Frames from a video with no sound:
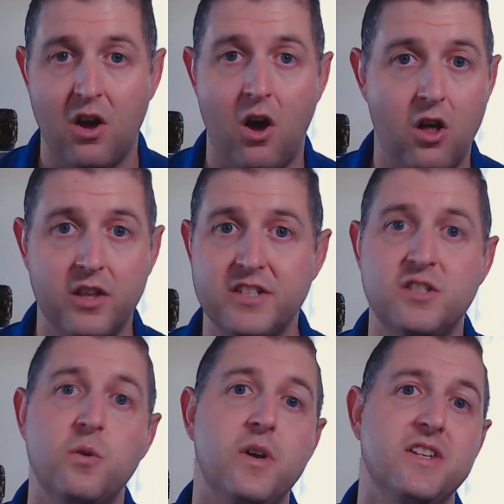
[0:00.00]
all it's
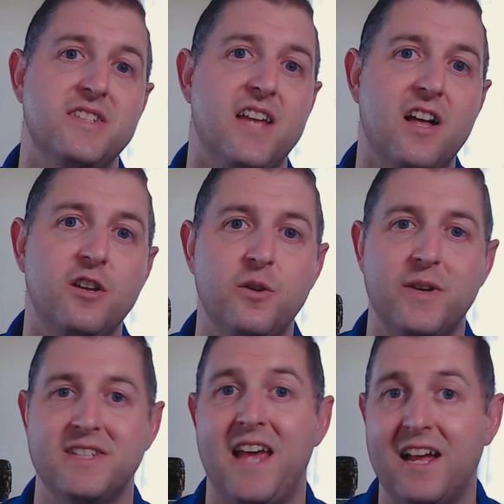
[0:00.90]
doing is telling you
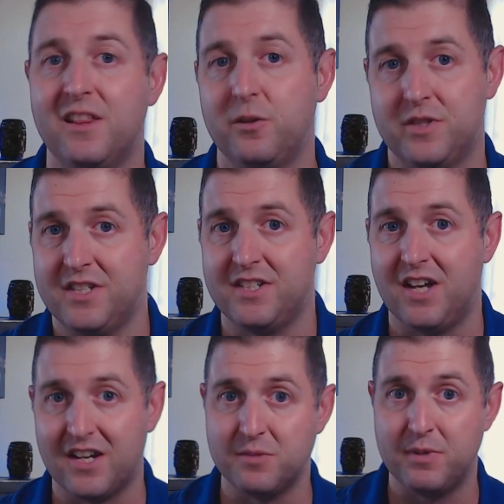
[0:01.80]
exactly what the
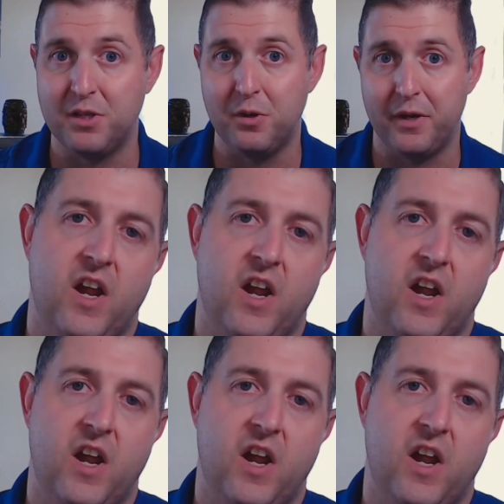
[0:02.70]
stock has been doing.